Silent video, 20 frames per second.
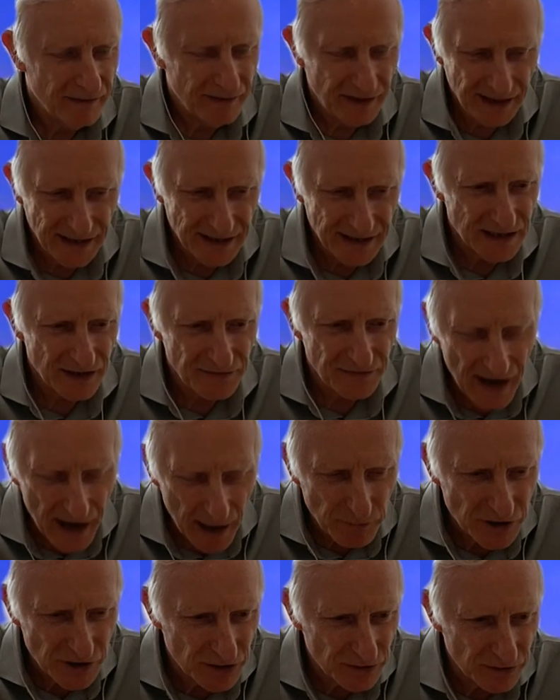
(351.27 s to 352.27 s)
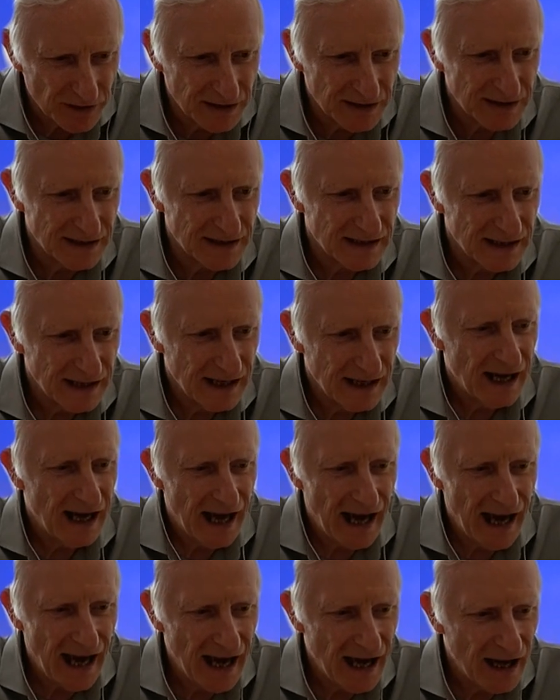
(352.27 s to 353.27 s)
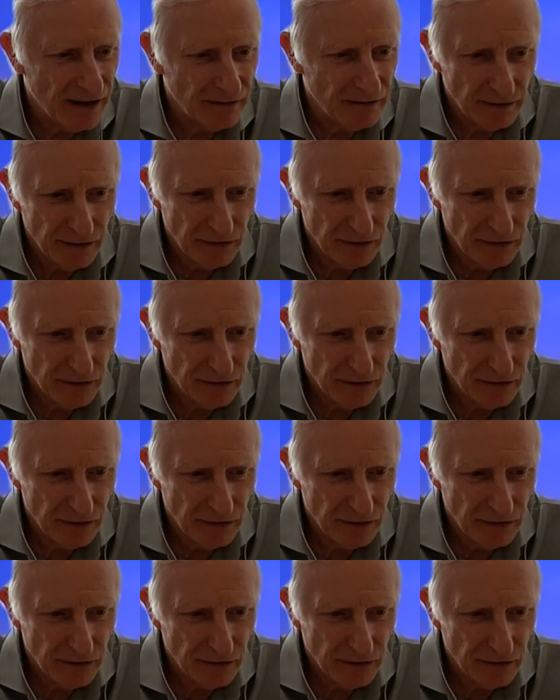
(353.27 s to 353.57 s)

things have happened to us. Uh,